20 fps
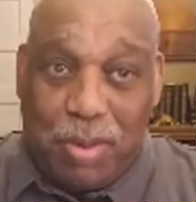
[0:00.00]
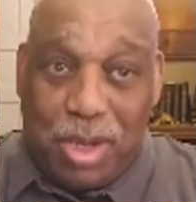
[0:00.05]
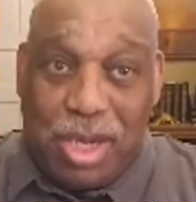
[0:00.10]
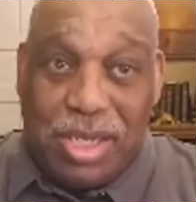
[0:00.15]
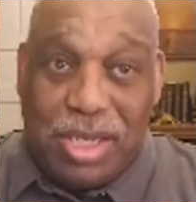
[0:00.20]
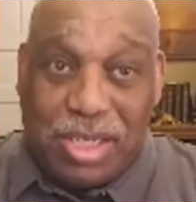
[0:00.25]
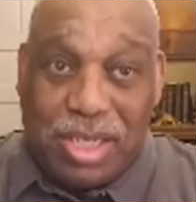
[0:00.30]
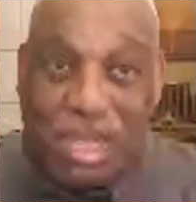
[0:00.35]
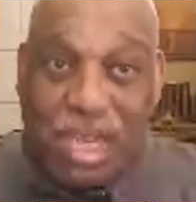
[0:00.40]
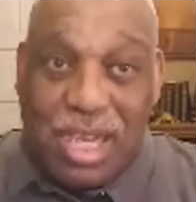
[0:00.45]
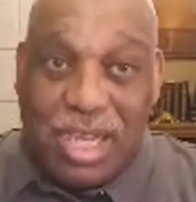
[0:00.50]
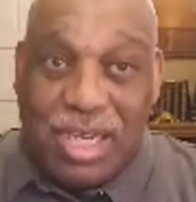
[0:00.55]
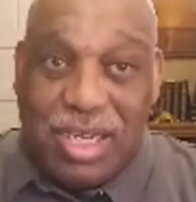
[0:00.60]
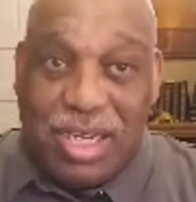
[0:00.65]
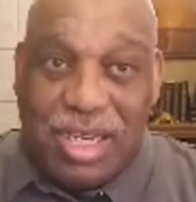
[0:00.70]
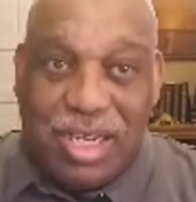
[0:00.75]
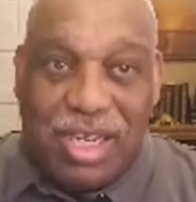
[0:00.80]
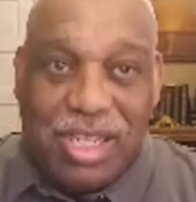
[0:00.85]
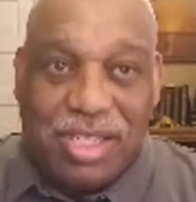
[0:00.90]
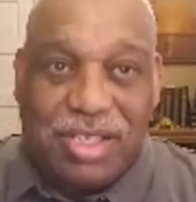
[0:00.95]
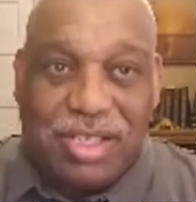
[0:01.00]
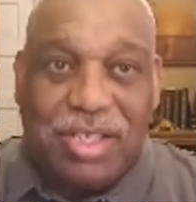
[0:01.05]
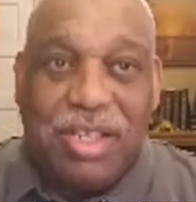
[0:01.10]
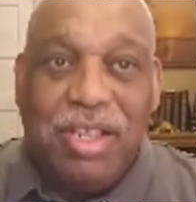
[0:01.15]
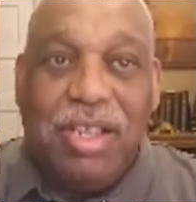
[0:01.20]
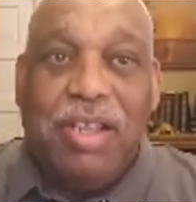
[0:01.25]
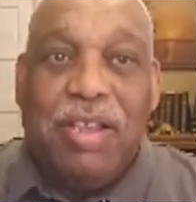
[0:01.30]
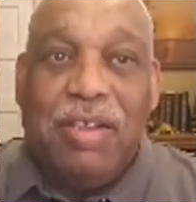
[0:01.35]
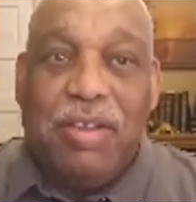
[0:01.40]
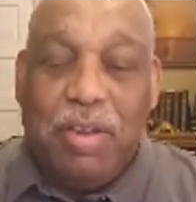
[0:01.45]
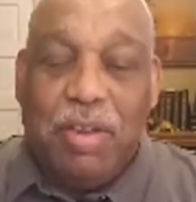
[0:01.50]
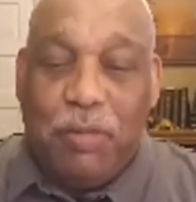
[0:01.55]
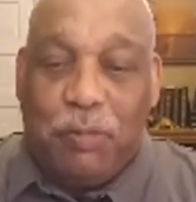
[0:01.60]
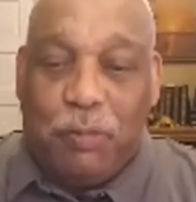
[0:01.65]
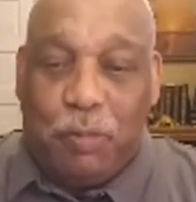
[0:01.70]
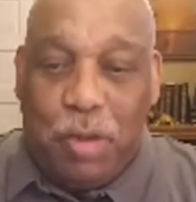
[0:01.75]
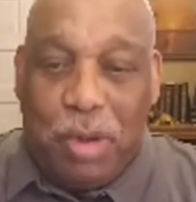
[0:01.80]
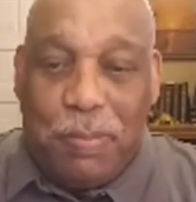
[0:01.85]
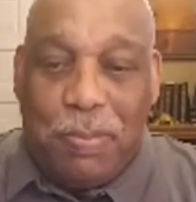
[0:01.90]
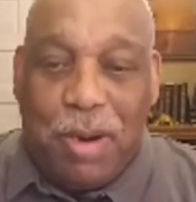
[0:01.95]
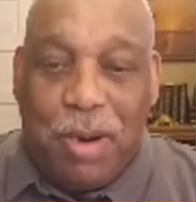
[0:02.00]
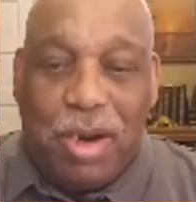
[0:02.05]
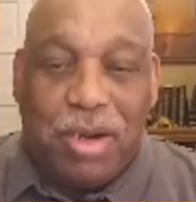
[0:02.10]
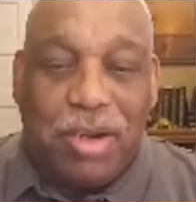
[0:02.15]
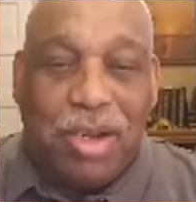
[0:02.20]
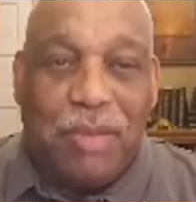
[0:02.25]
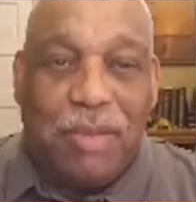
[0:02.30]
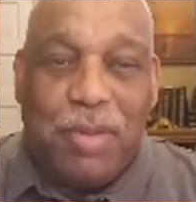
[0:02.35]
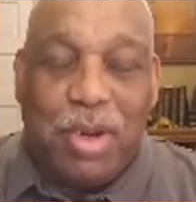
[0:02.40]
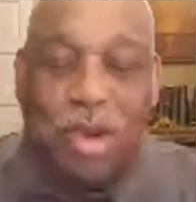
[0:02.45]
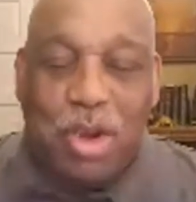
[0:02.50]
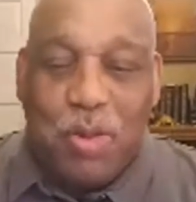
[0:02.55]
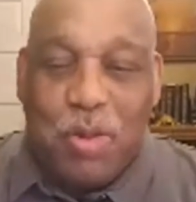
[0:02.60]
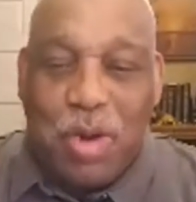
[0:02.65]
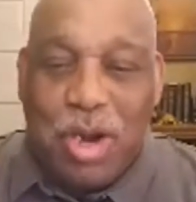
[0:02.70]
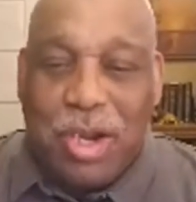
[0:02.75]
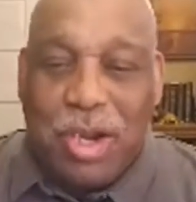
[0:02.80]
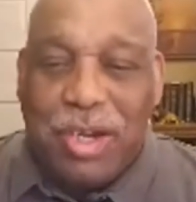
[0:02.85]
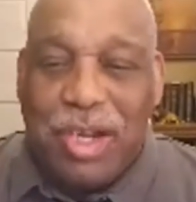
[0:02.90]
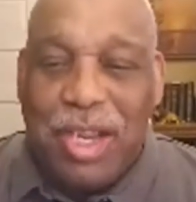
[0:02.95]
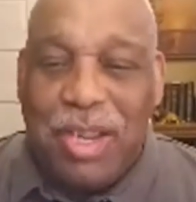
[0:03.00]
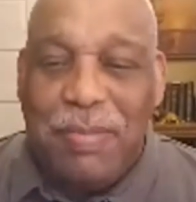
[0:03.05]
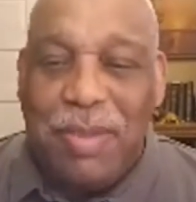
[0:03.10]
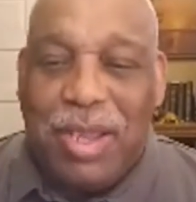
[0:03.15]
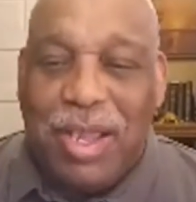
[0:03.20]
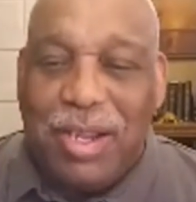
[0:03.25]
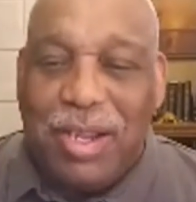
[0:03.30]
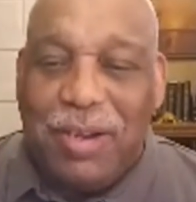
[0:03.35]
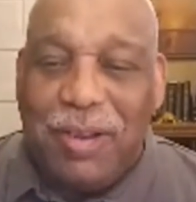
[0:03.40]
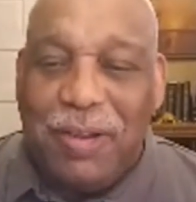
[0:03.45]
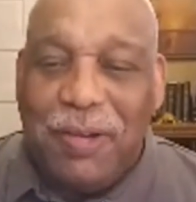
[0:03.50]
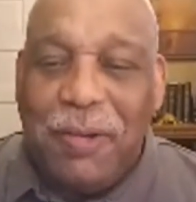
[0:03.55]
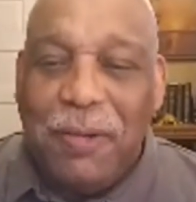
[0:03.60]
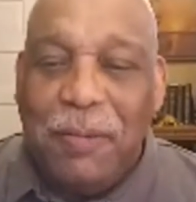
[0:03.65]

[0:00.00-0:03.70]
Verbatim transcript: Praise God. That's your free part. Let me go on. Amen.